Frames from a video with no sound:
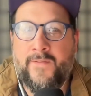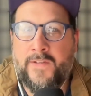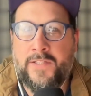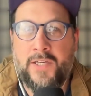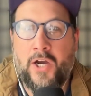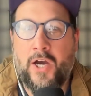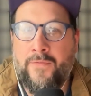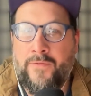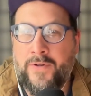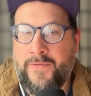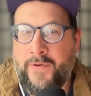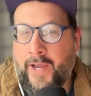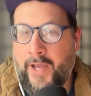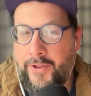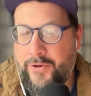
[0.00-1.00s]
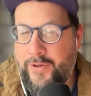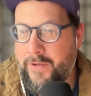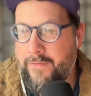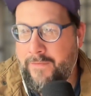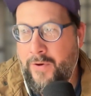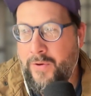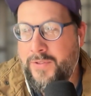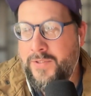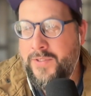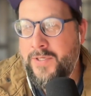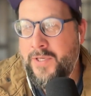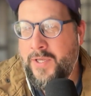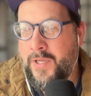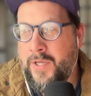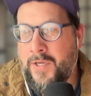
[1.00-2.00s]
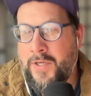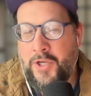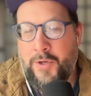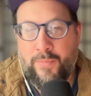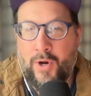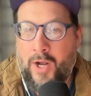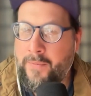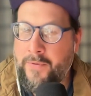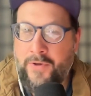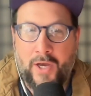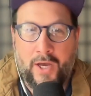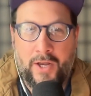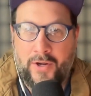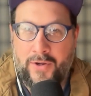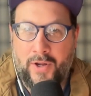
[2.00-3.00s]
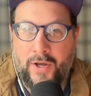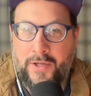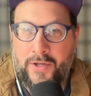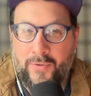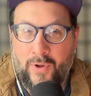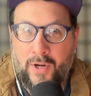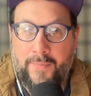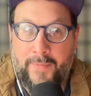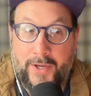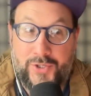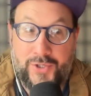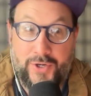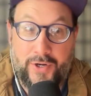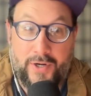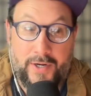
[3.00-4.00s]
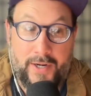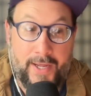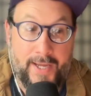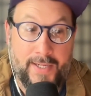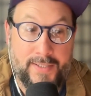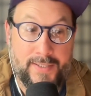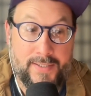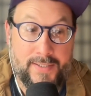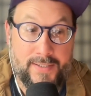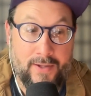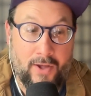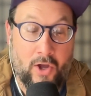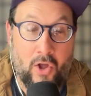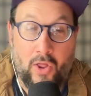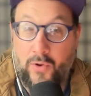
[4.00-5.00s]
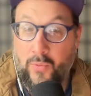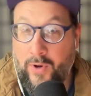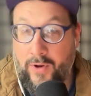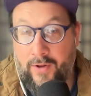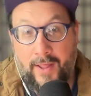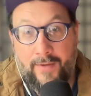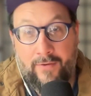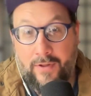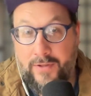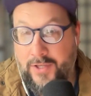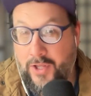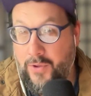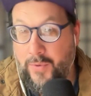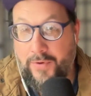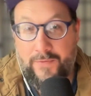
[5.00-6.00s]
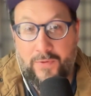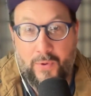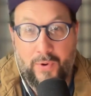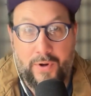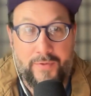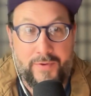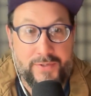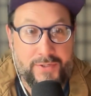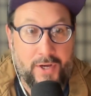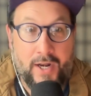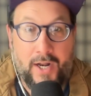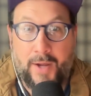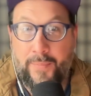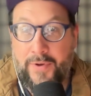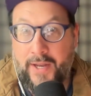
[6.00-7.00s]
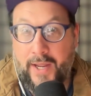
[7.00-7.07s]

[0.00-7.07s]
if it's a conference for elderly folks, you're probably not you want to make sure it's all on one level. It's all on one floor. There's not up and